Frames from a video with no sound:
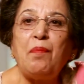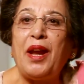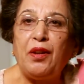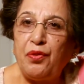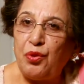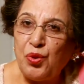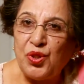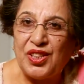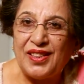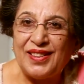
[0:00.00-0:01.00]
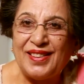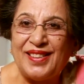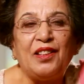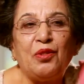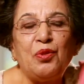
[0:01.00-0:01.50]
bed of
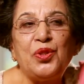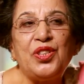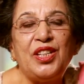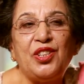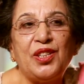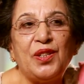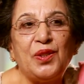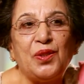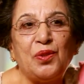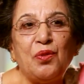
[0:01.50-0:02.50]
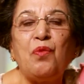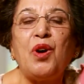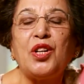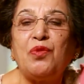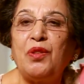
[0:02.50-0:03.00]
roses. Those teachers who
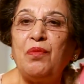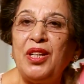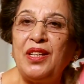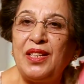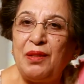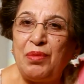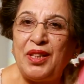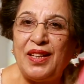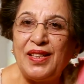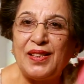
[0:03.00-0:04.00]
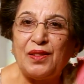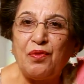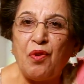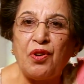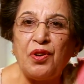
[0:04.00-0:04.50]
worked with me in DPS
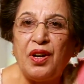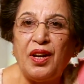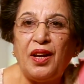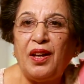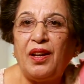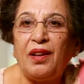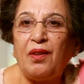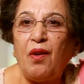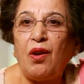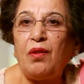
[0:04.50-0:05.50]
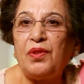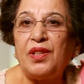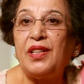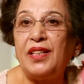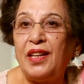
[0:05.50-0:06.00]
for all
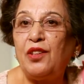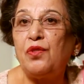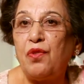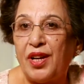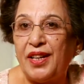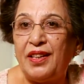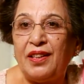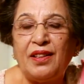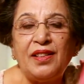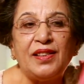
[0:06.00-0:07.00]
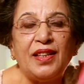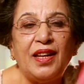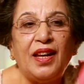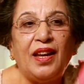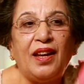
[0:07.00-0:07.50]
38 to 40 years
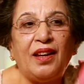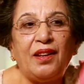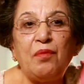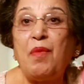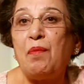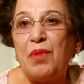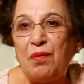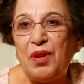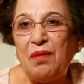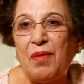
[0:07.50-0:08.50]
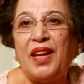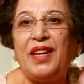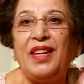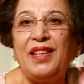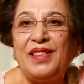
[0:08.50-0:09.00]
remember me, my
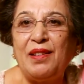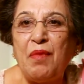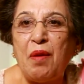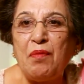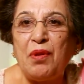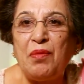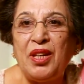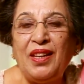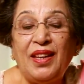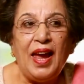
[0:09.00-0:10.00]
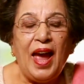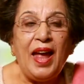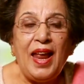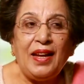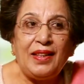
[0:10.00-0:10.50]
kids remember me.
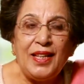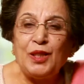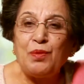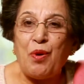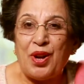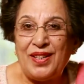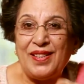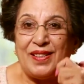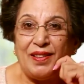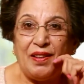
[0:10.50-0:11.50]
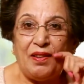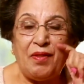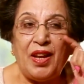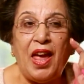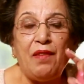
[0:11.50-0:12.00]
And at this point,
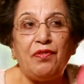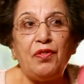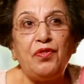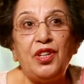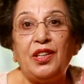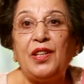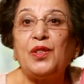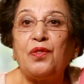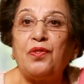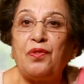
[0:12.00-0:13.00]
when I have 50 years of,